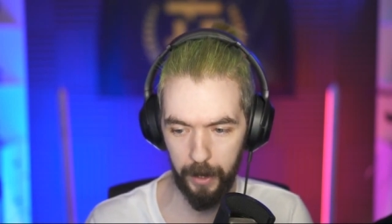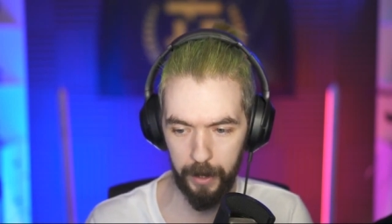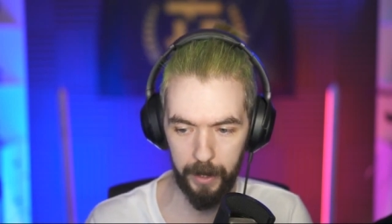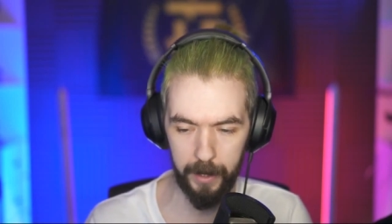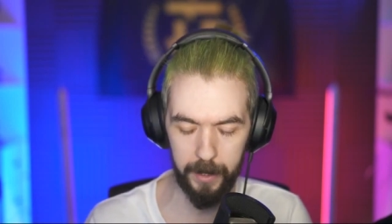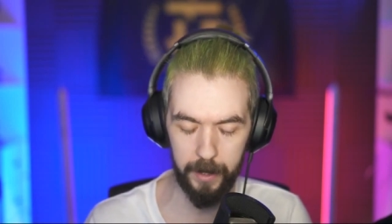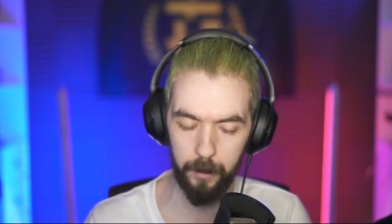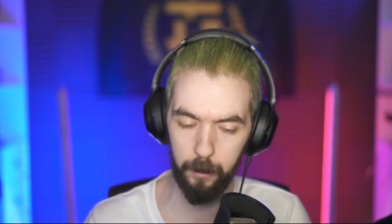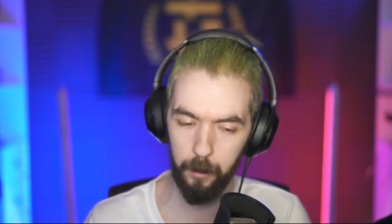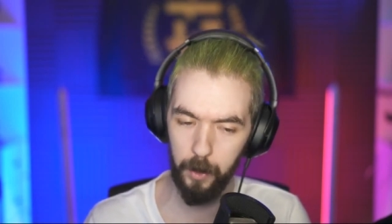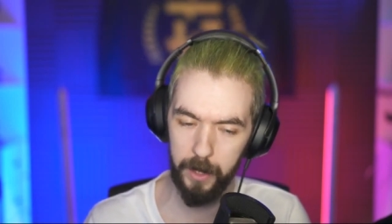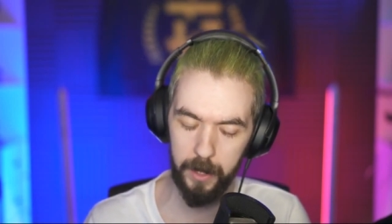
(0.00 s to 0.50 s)
And I
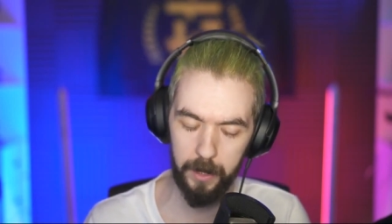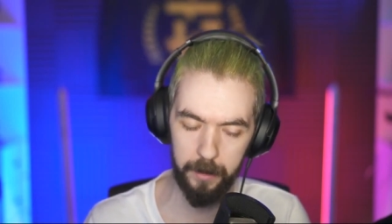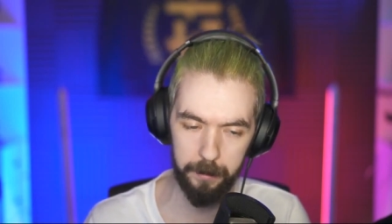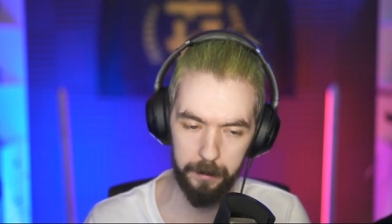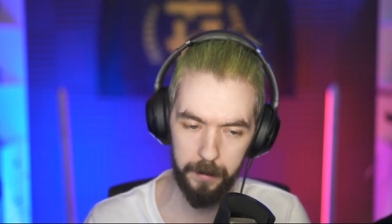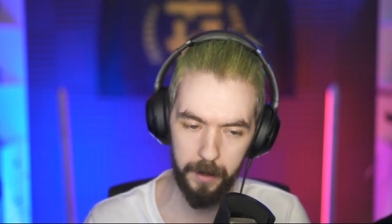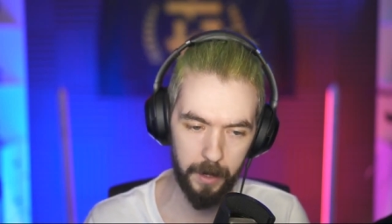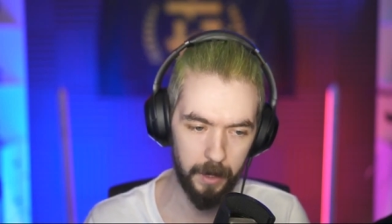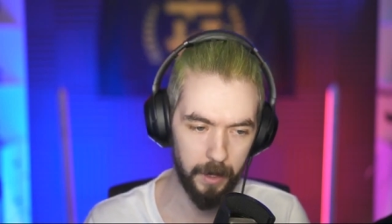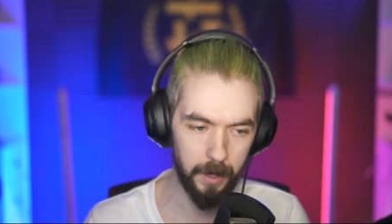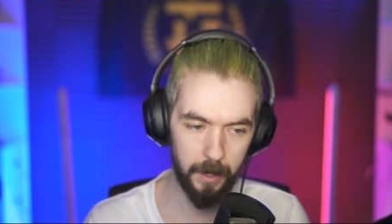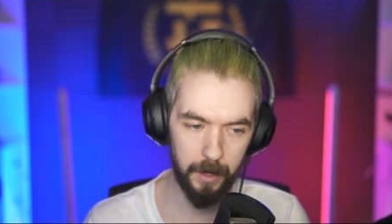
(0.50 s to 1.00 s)
didn't want
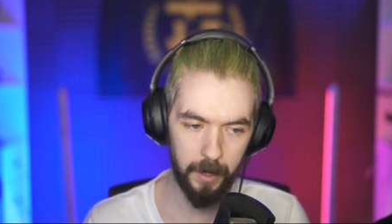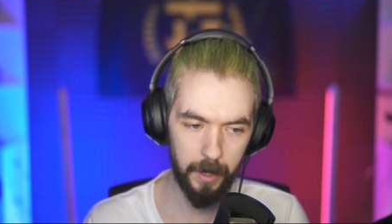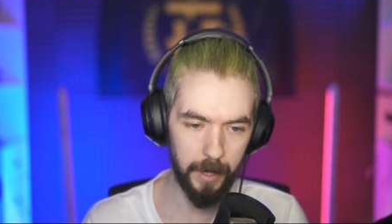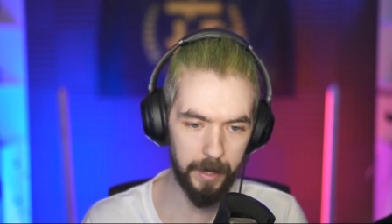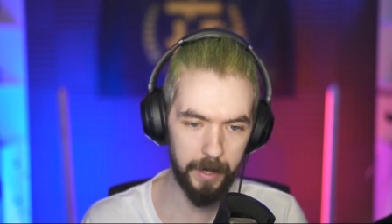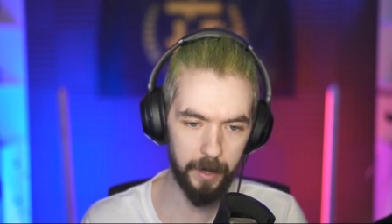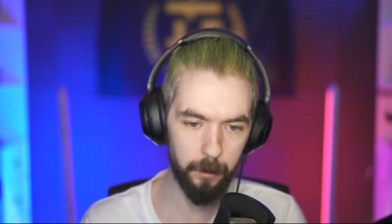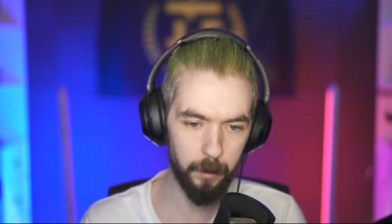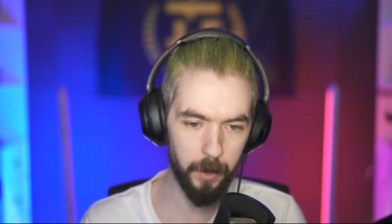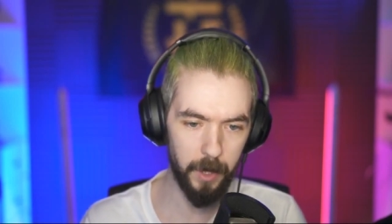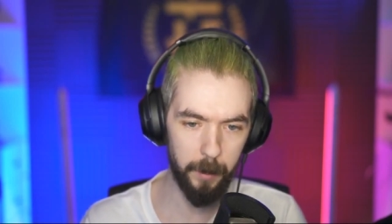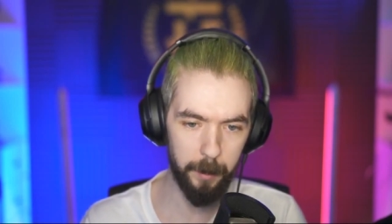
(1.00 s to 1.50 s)

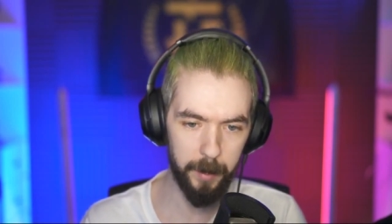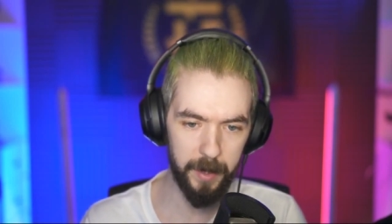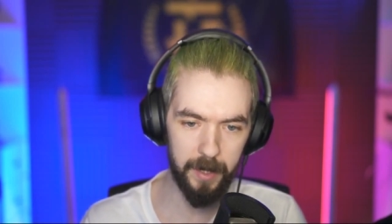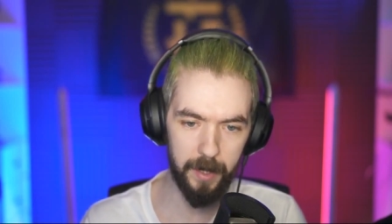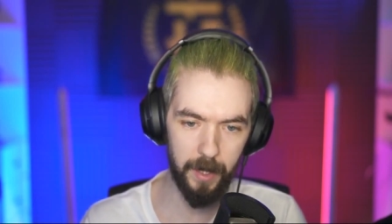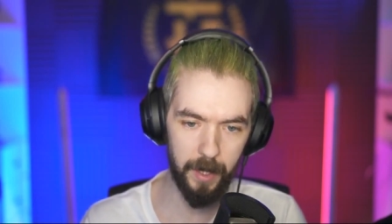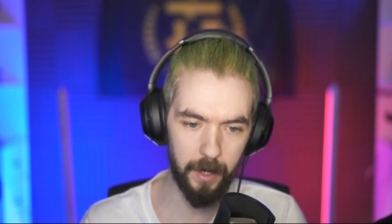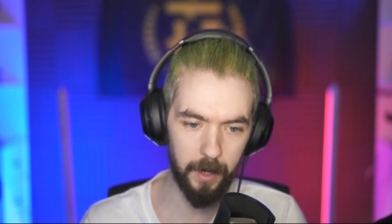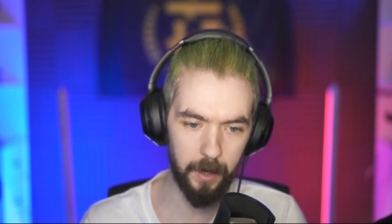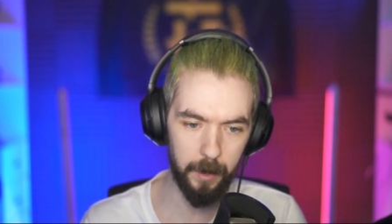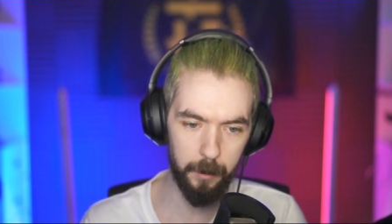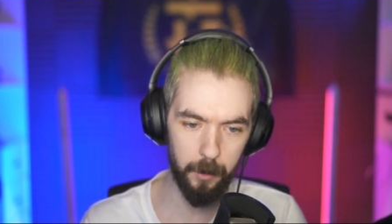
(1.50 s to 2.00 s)
to be
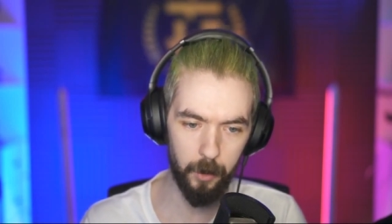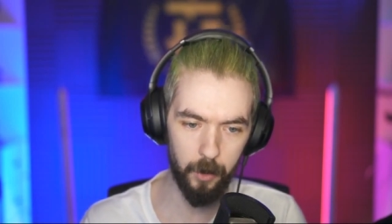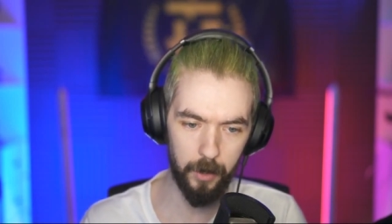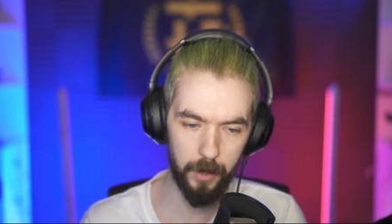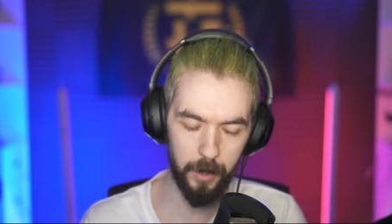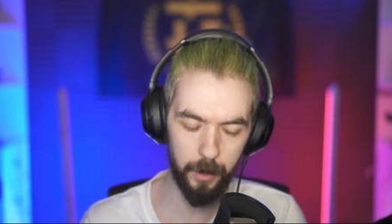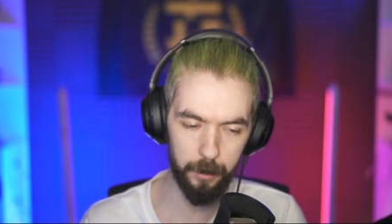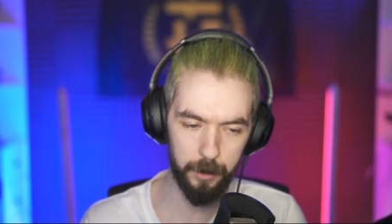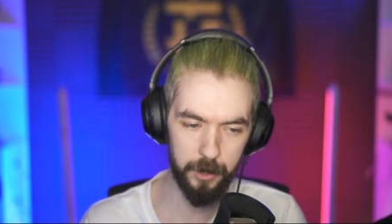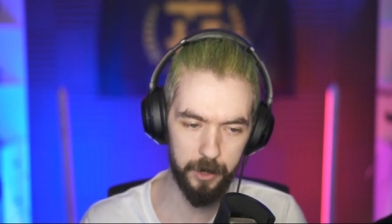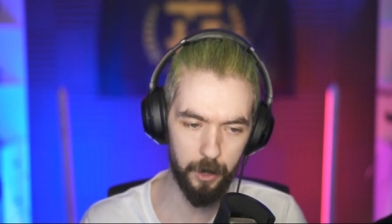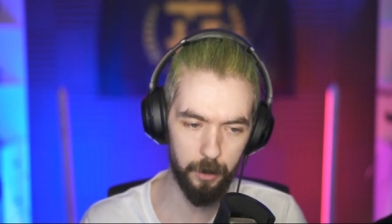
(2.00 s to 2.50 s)
that anymore.
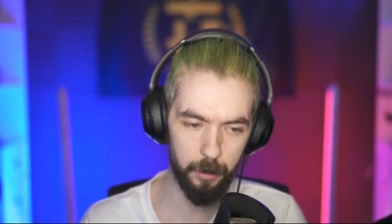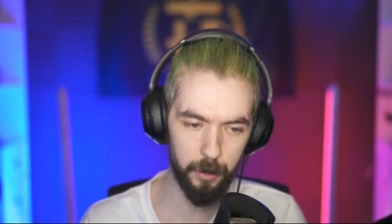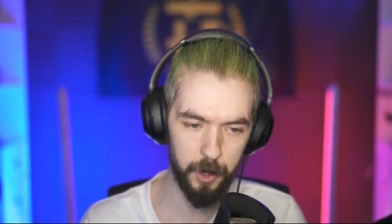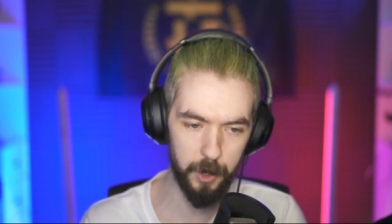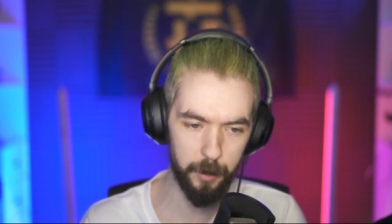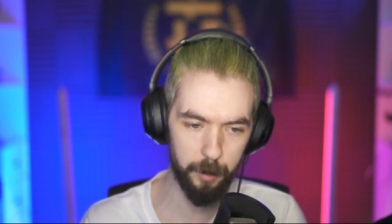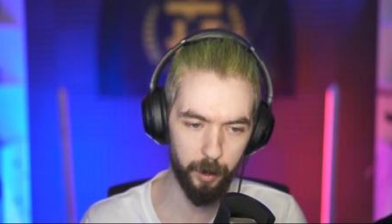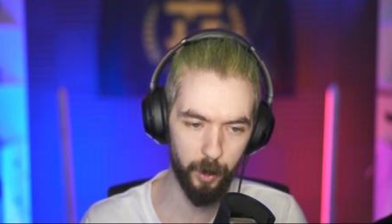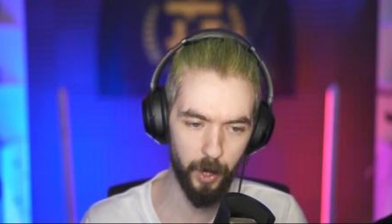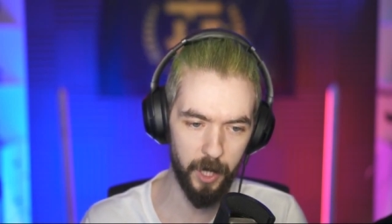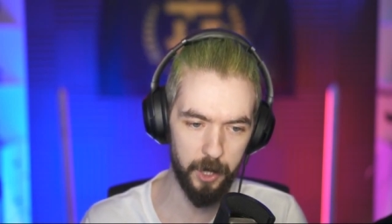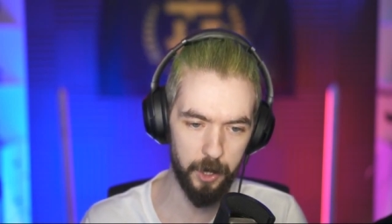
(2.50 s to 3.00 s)
It was too
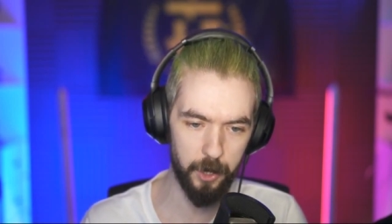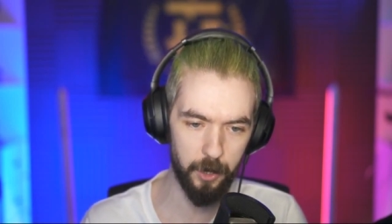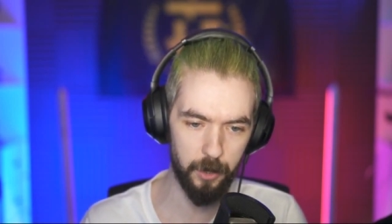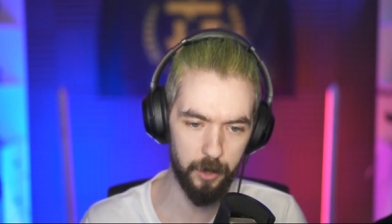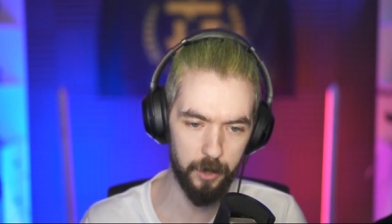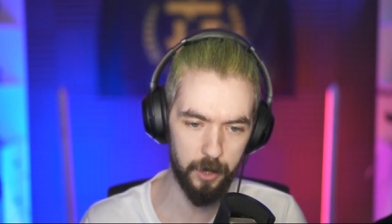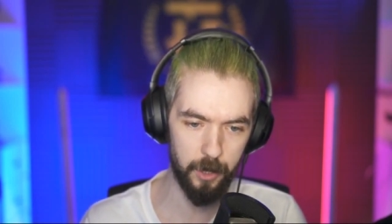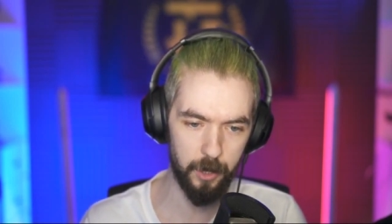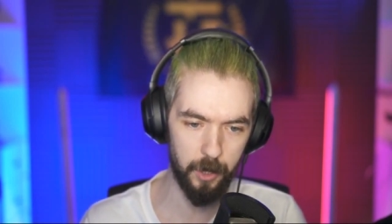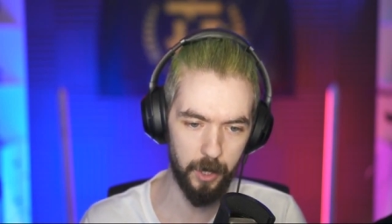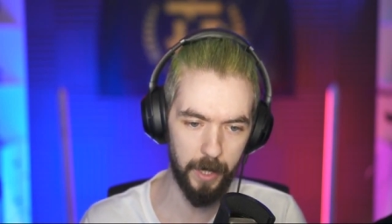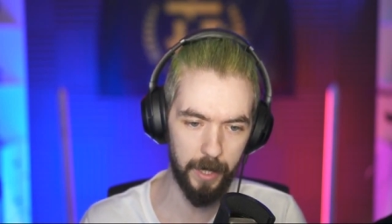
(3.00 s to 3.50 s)
much pressure
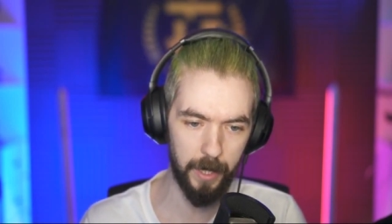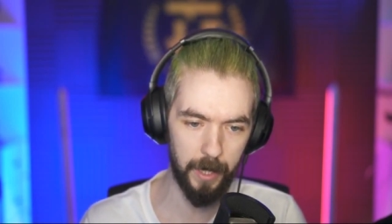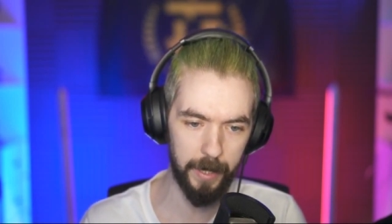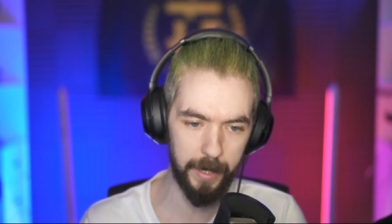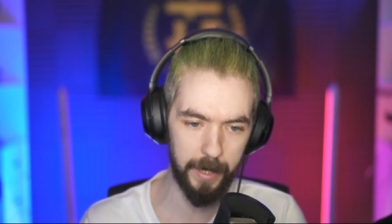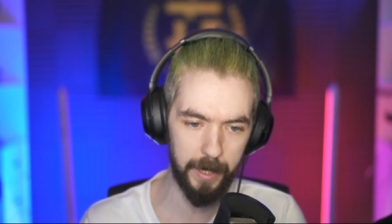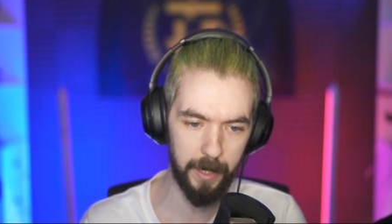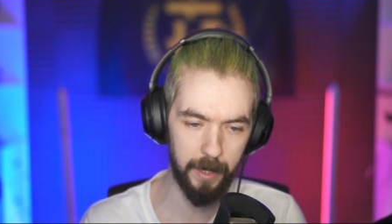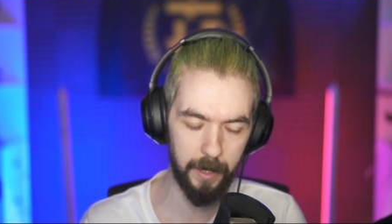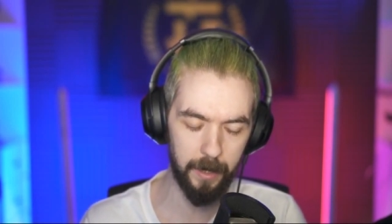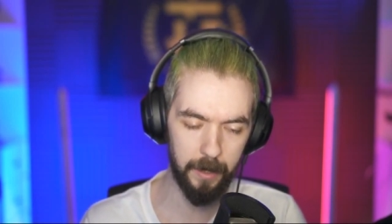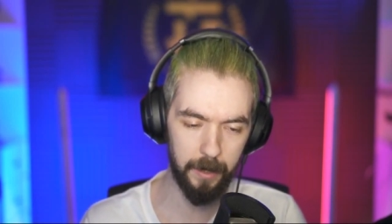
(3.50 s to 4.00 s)
to kind of
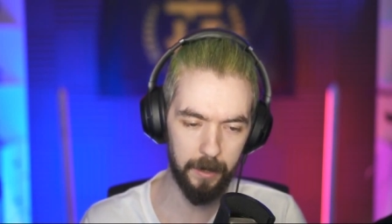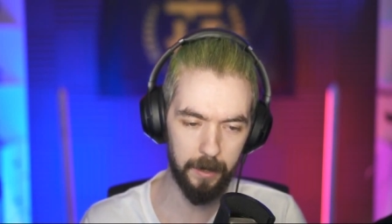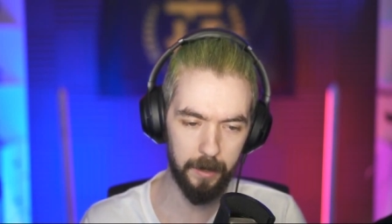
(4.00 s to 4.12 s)
like